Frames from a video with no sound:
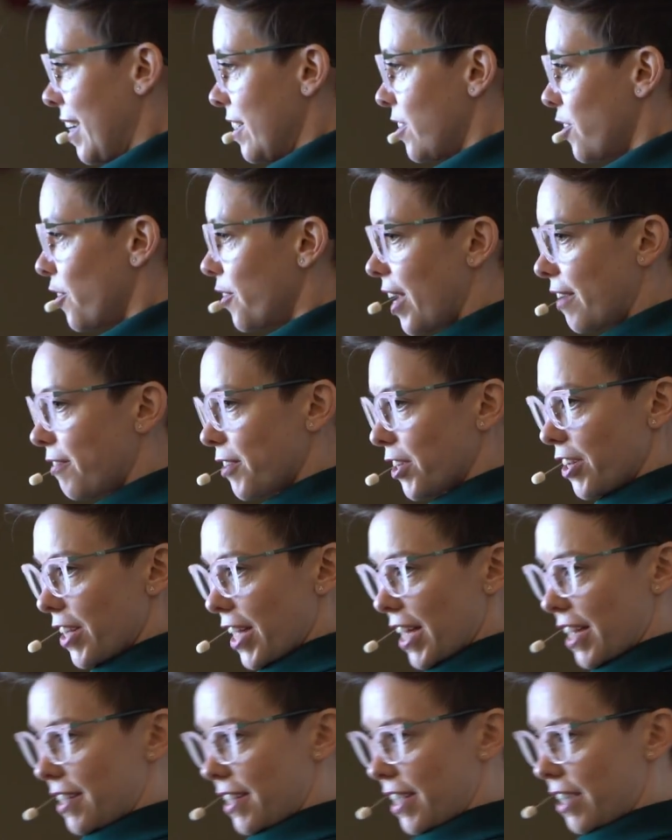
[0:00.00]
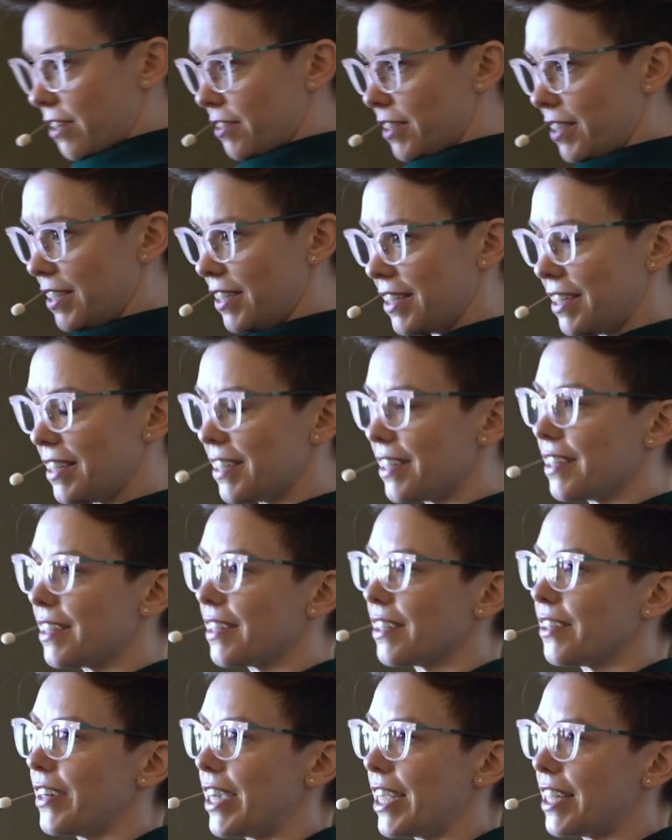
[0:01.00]
So you have your little handout.
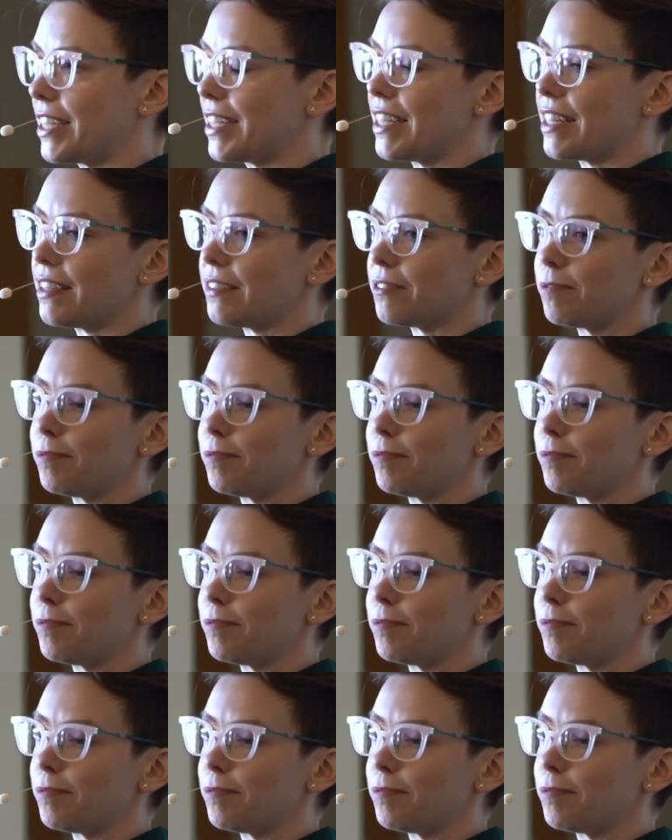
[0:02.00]
Great.